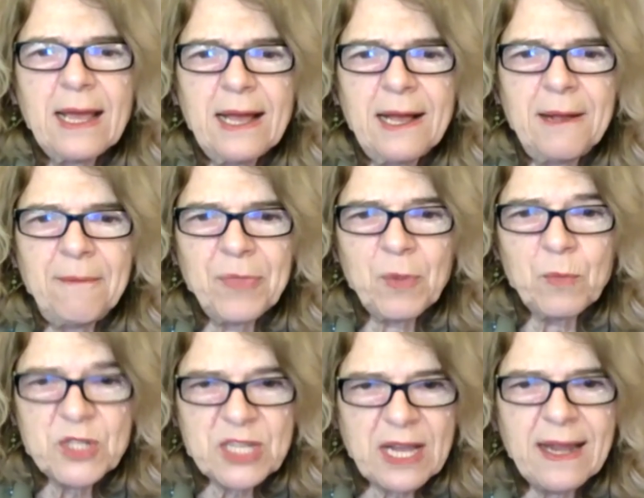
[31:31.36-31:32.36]

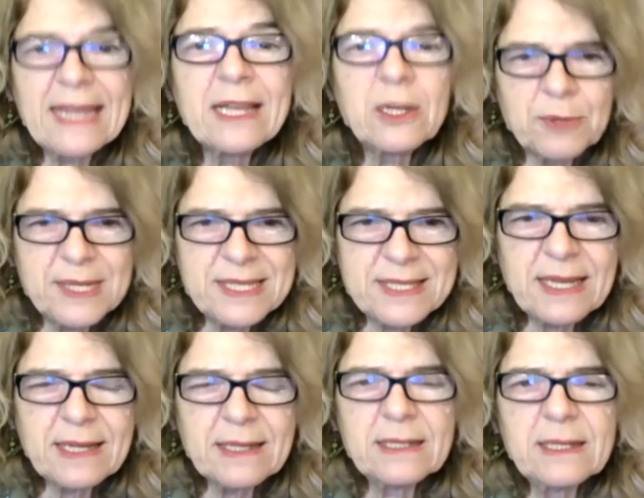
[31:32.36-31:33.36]
which are
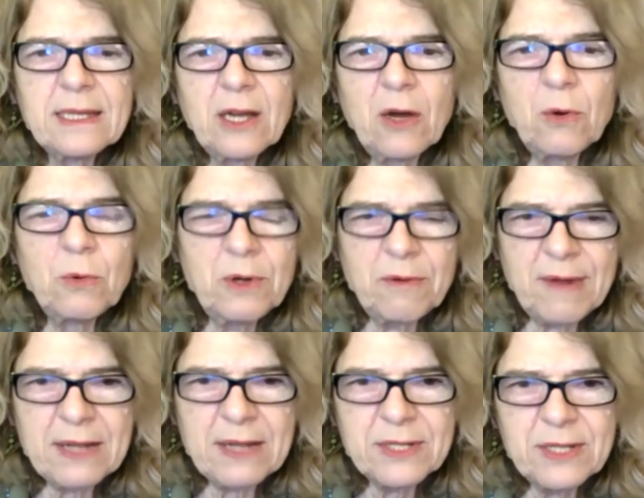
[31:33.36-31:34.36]
increasing all
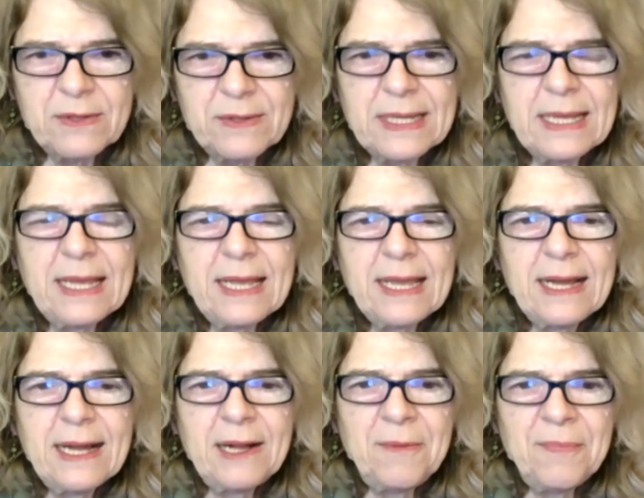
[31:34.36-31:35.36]
around you.
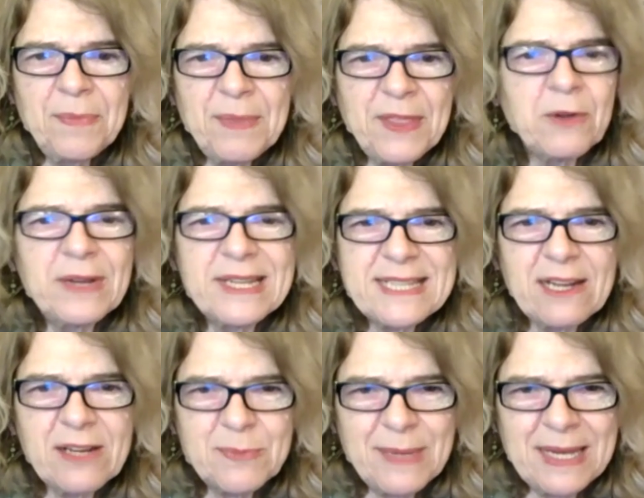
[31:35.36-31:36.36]
They're not
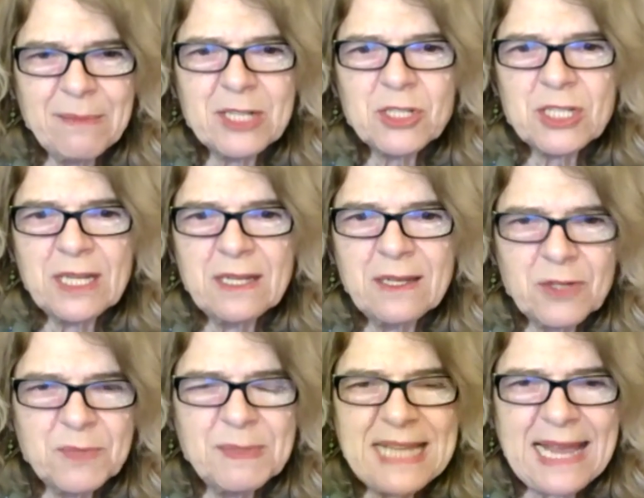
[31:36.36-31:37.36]
necessarily spending much in
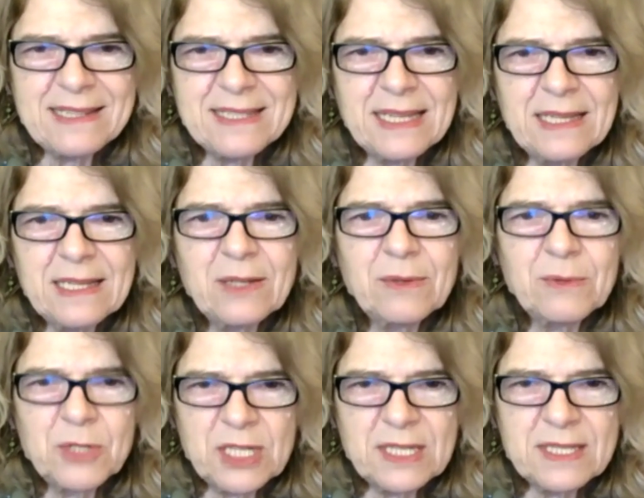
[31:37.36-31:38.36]
hospitality,
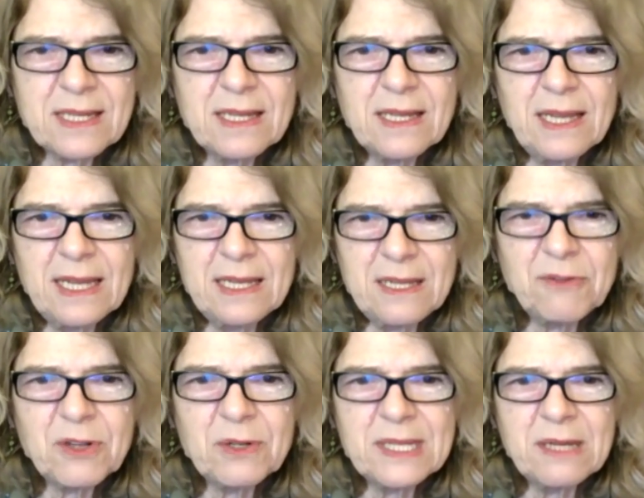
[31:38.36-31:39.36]
which is in
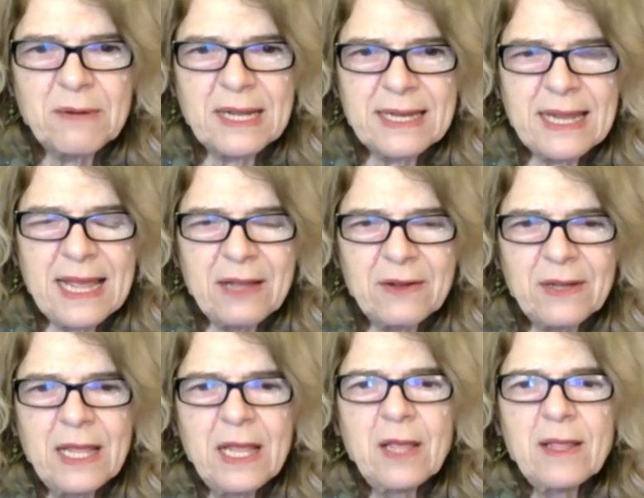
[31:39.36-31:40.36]
difficulty right now.
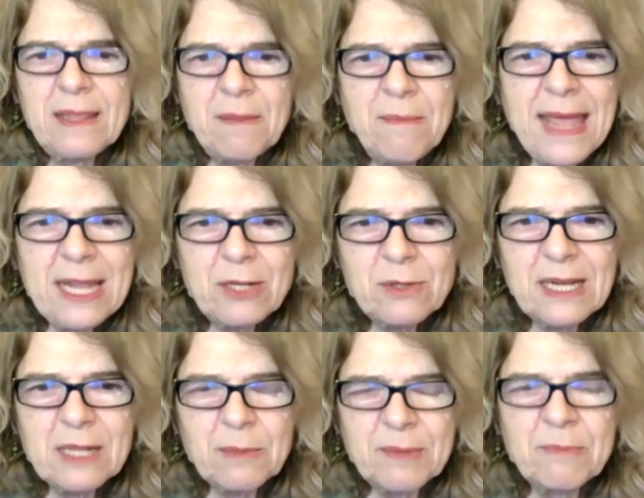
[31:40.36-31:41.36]
They may do a
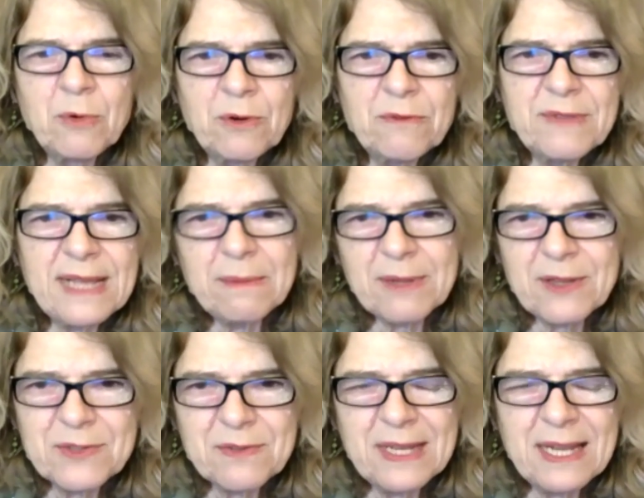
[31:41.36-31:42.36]
little bit more of that
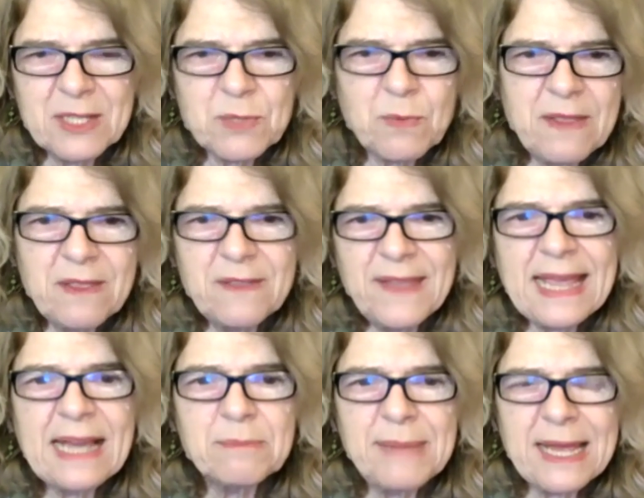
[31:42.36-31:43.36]
because of the nice weather, then
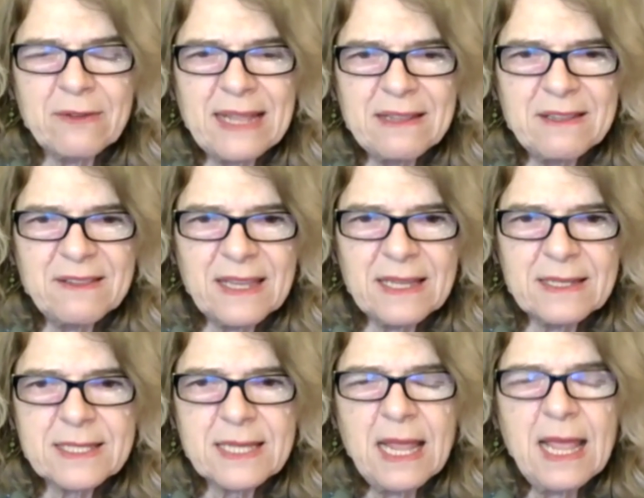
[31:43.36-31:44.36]
cut back on other
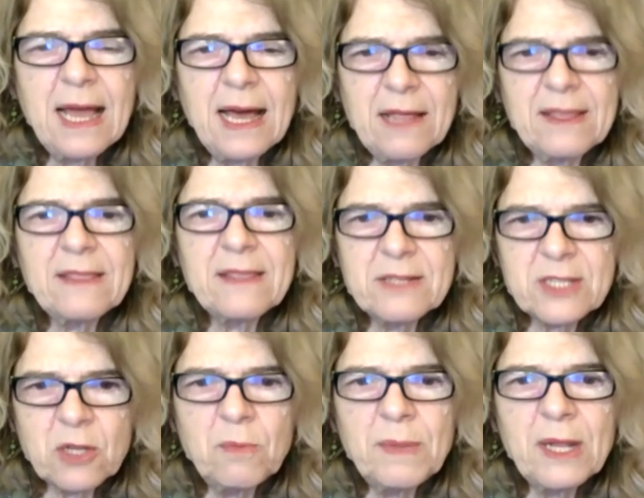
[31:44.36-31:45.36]
things. I think there's
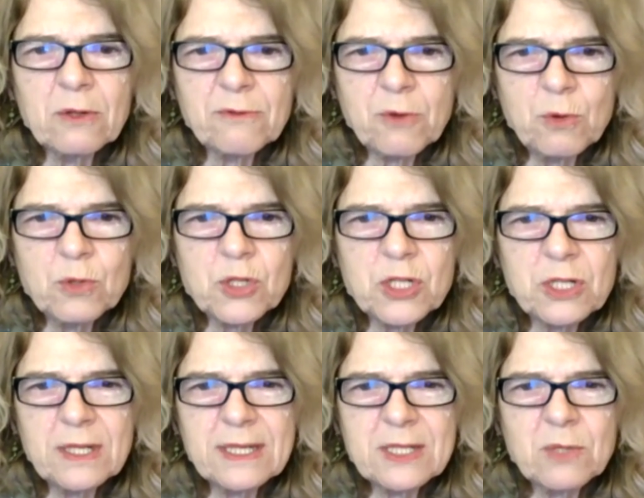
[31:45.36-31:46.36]
going to be a lot of
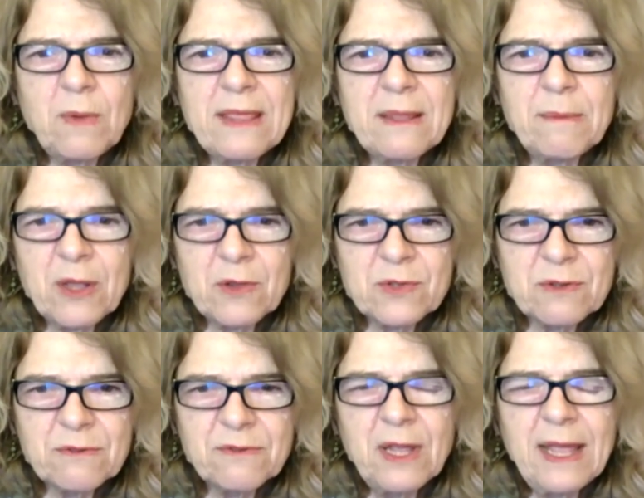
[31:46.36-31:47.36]
caution as to weather because
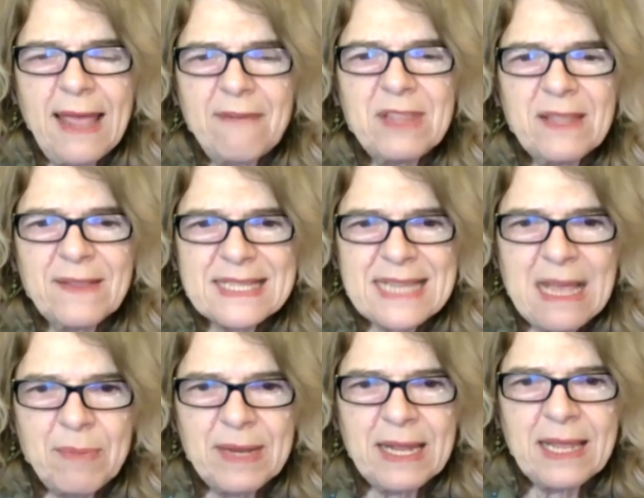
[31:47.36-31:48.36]
of everything that's
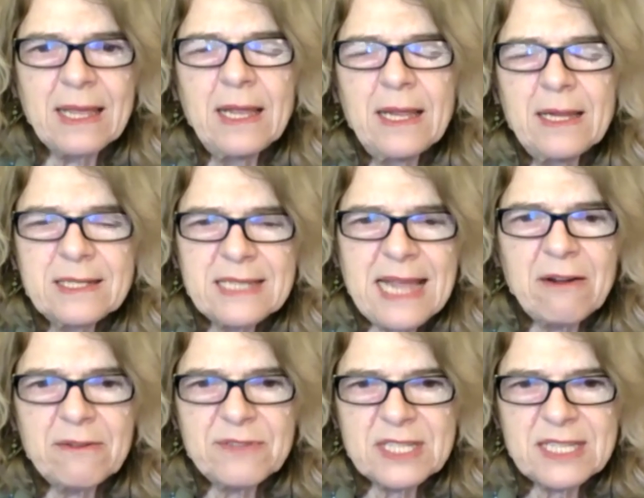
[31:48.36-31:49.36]
happening,
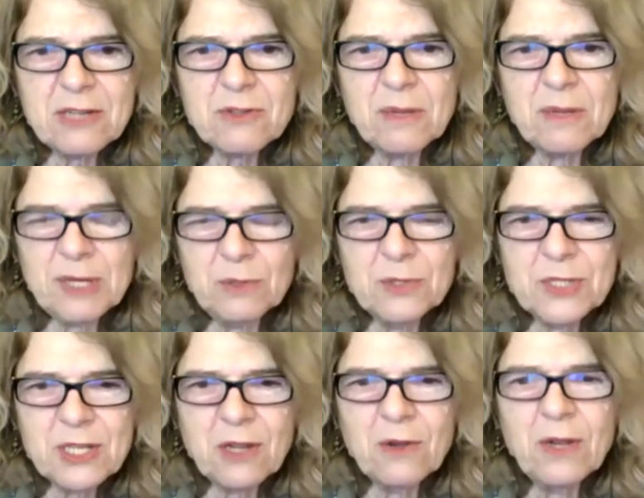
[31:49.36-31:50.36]
tariffs, etc. But
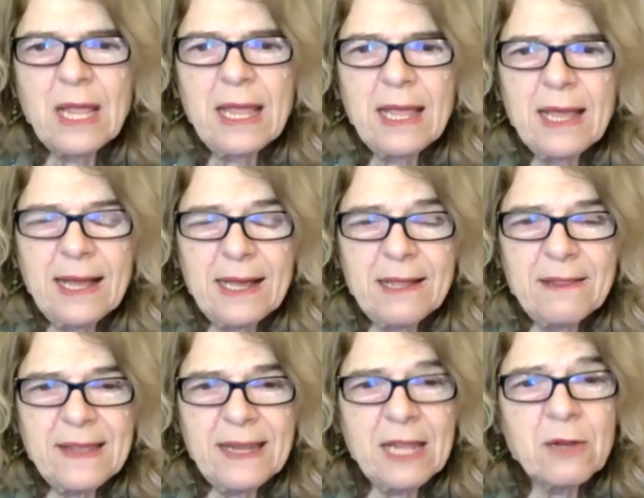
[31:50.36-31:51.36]
also
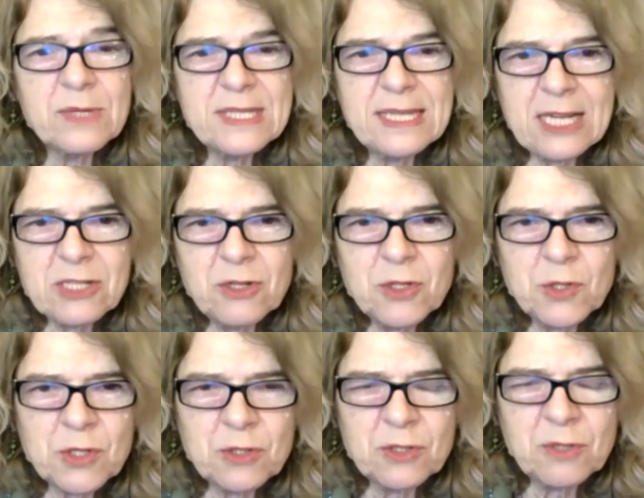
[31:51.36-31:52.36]
the increase in national
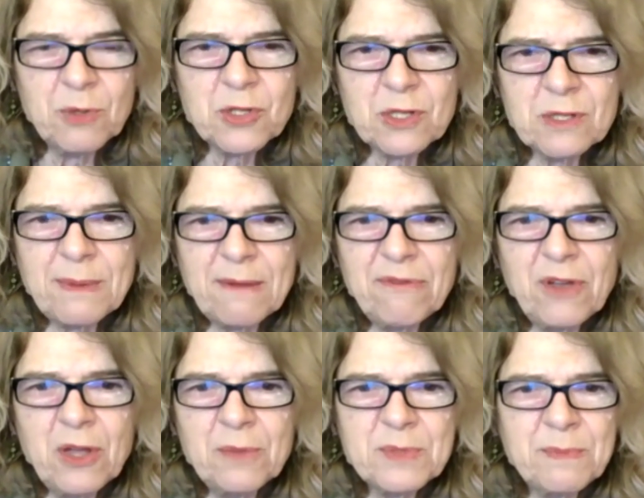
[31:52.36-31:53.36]
insurance contributions by
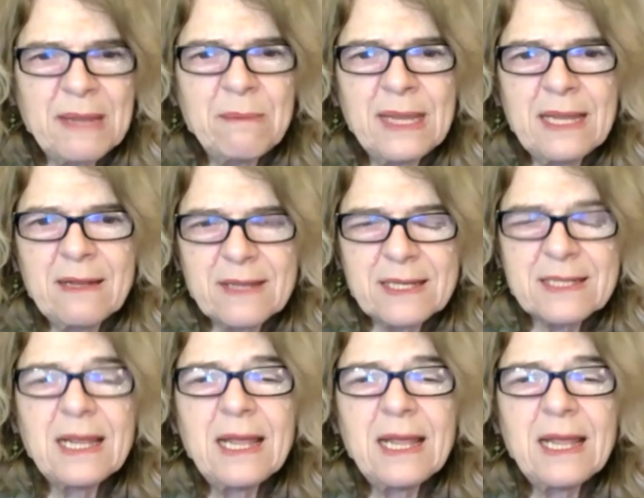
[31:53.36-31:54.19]
firms may mean that